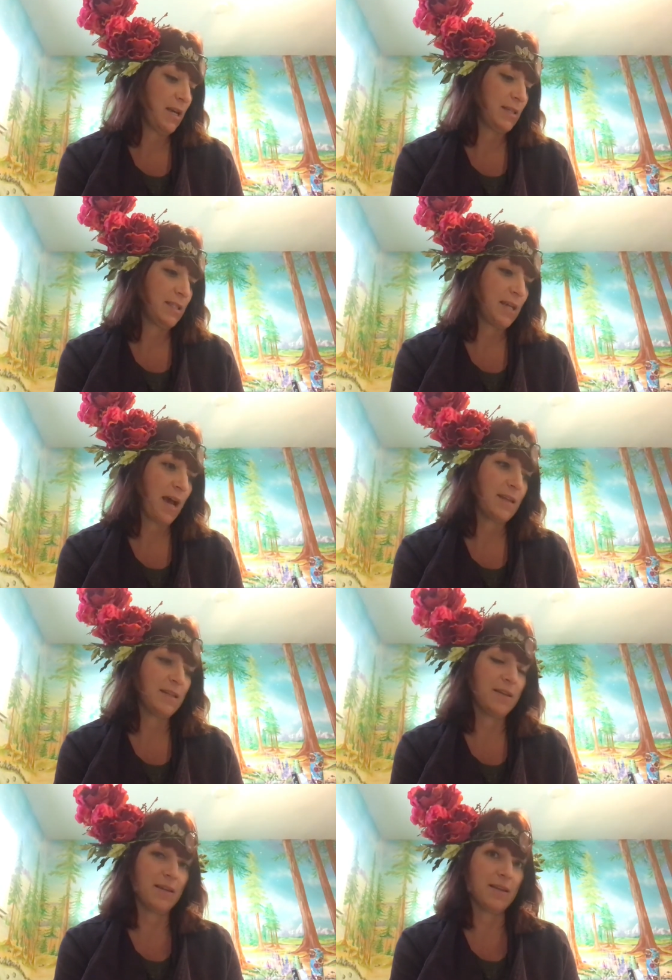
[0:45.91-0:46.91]
sad to
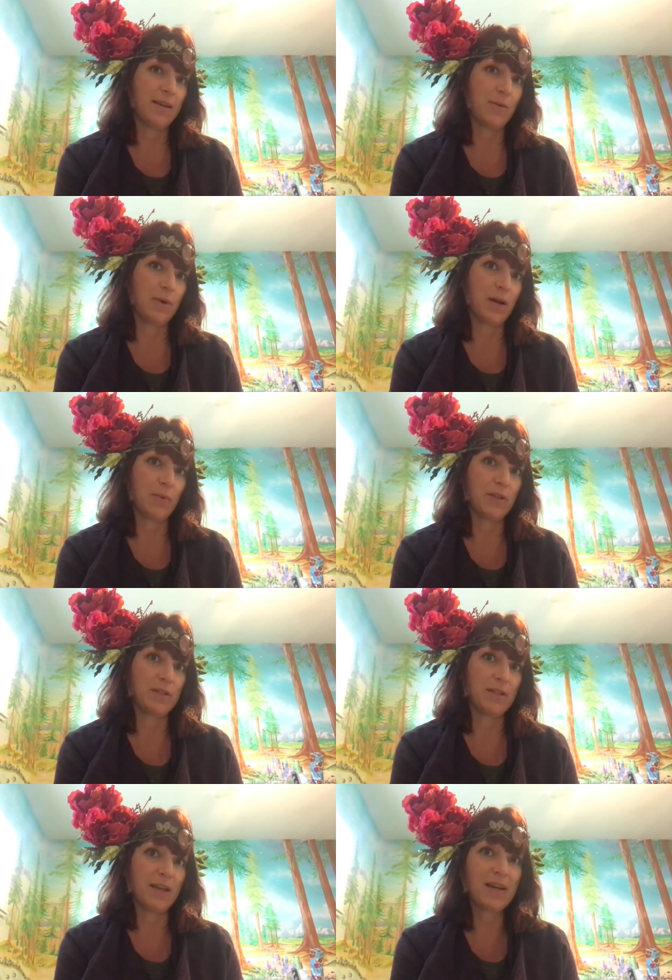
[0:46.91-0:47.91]
think that when I went to
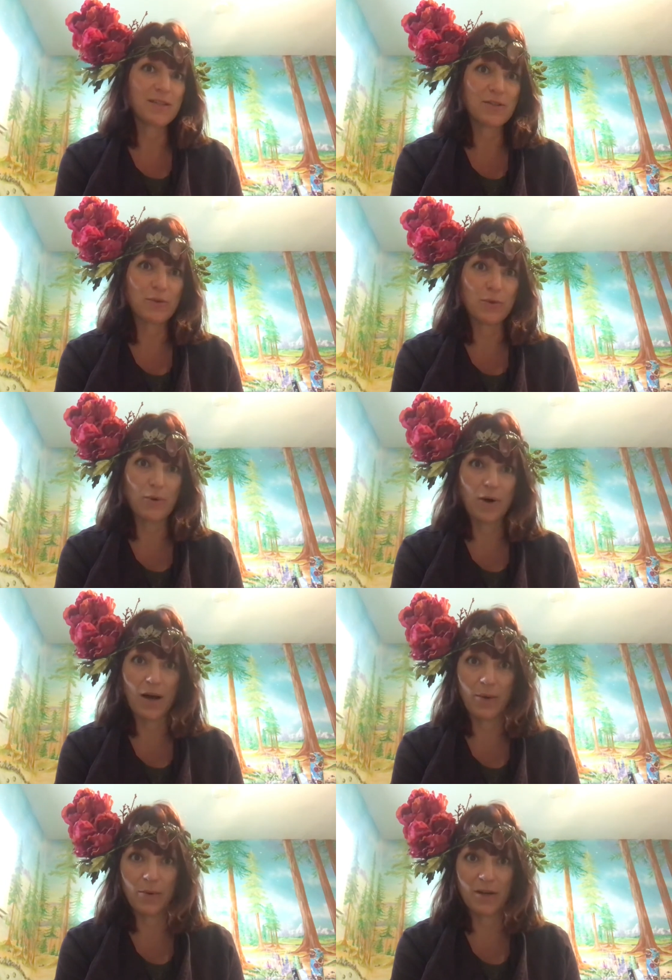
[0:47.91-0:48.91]
the next school, I
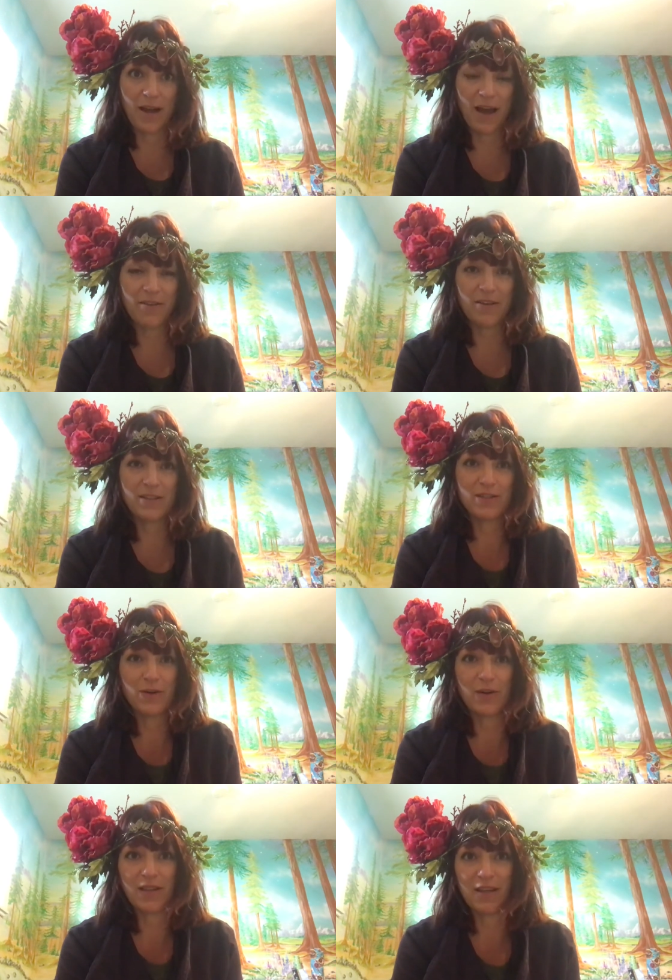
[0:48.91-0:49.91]
wouldn't have it. So
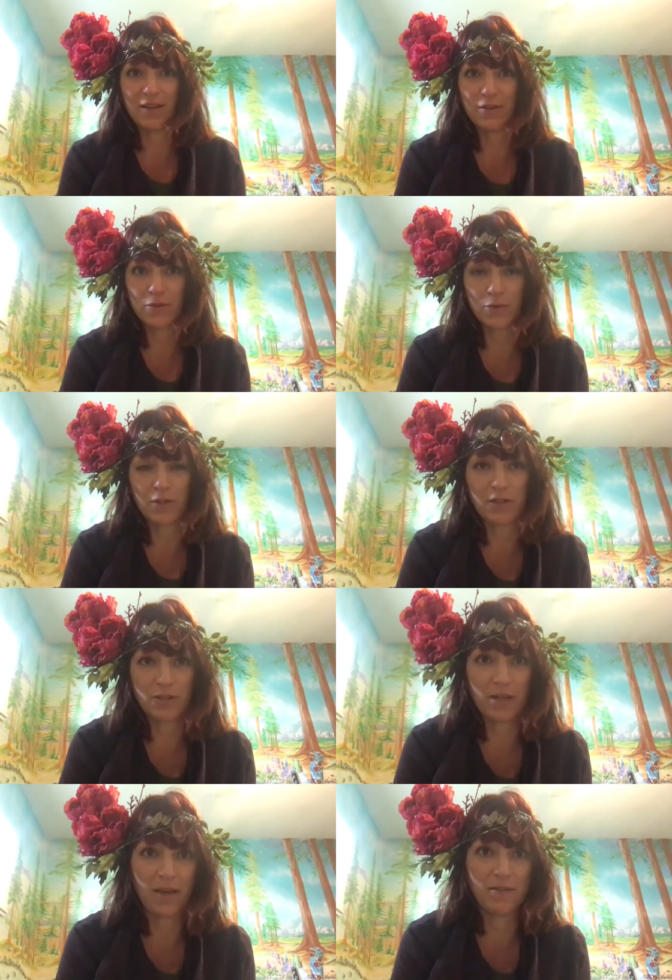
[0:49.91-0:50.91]
at the end of the school year, she
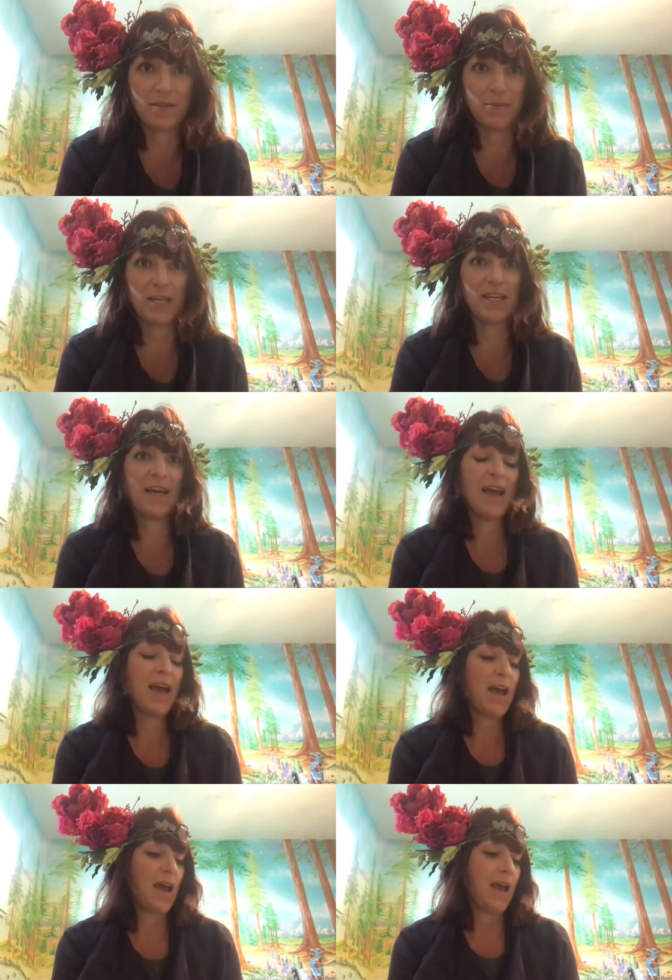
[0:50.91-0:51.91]
gave it to me,
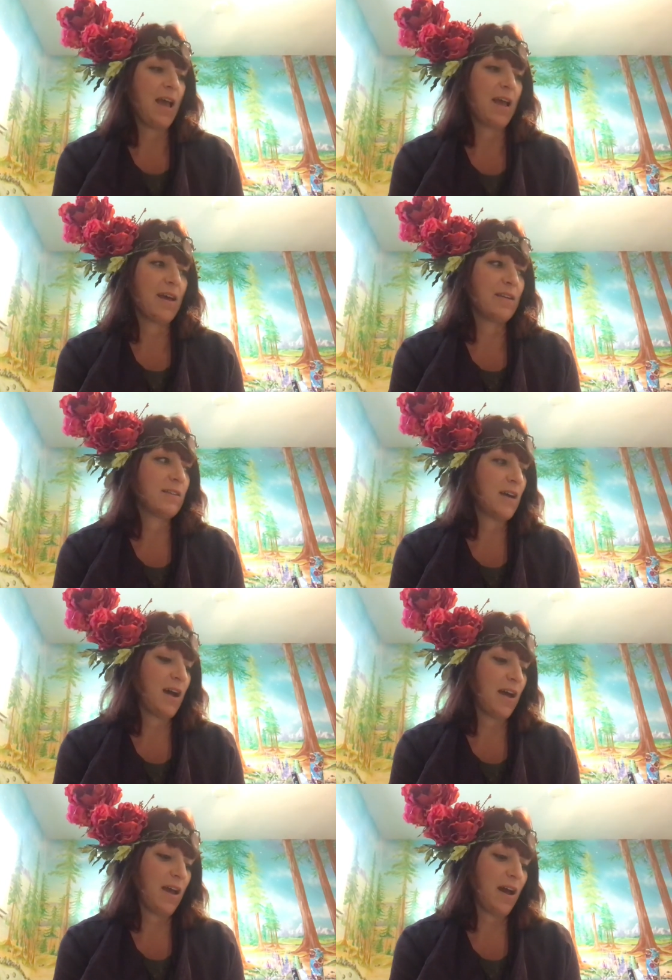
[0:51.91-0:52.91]
and
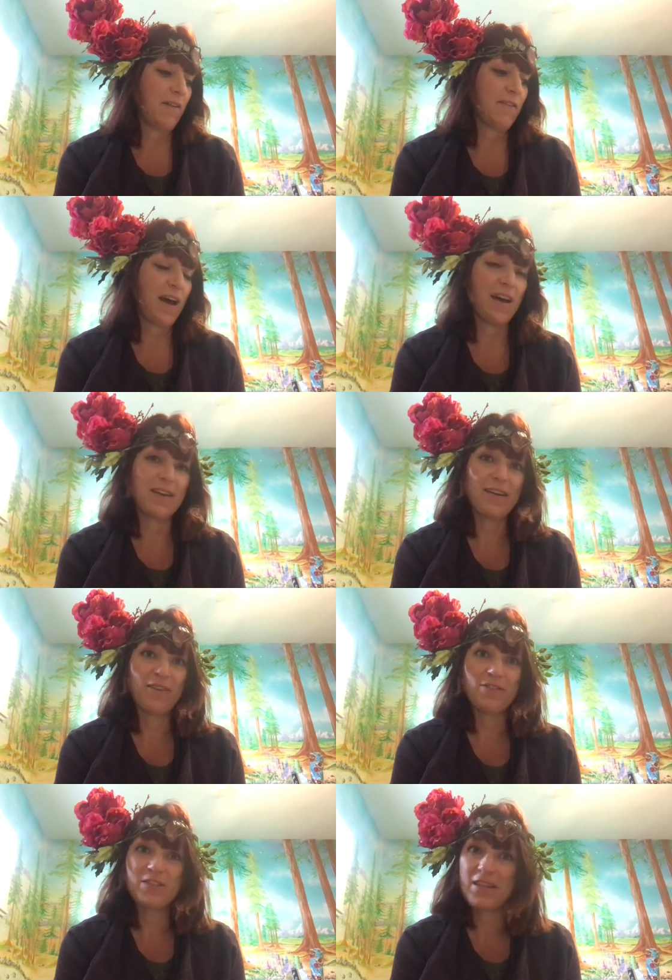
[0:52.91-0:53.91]
I have had it
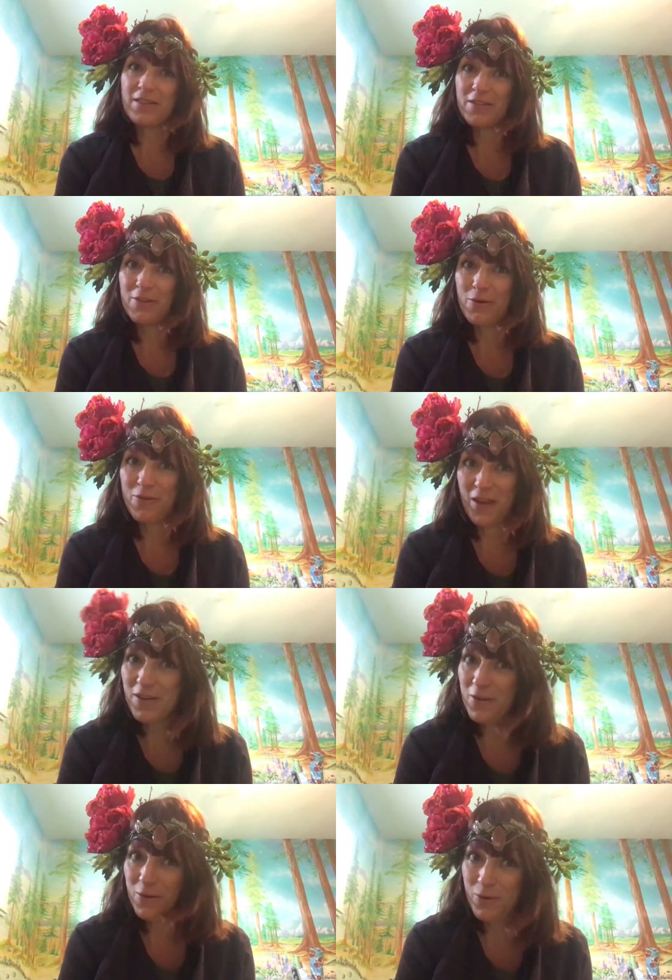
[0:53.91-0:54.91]
ever since. So
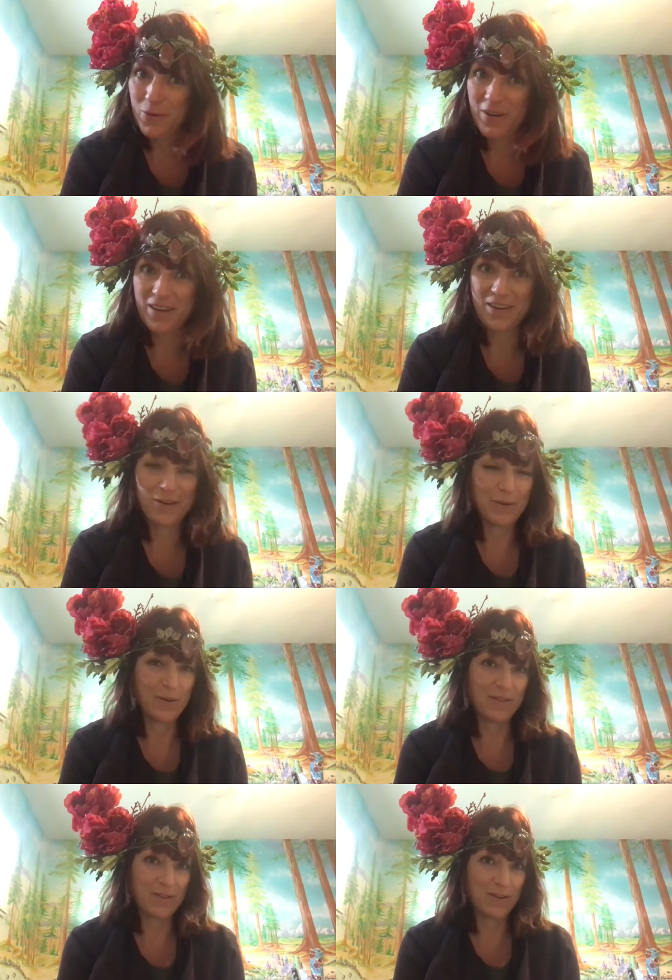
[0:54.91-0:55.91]
thank you,
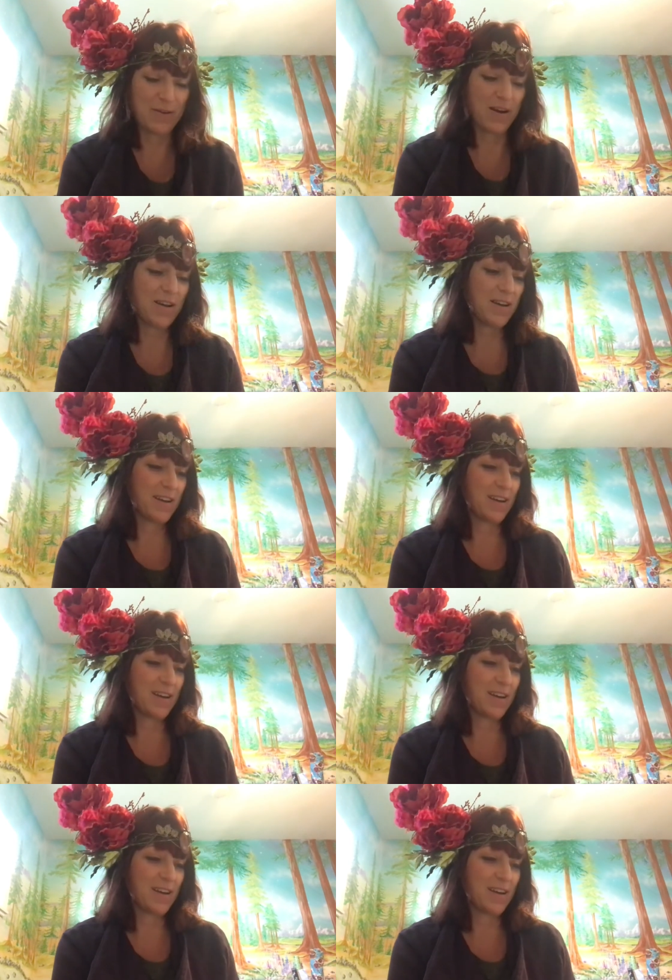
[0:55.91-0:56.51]
whoever you are,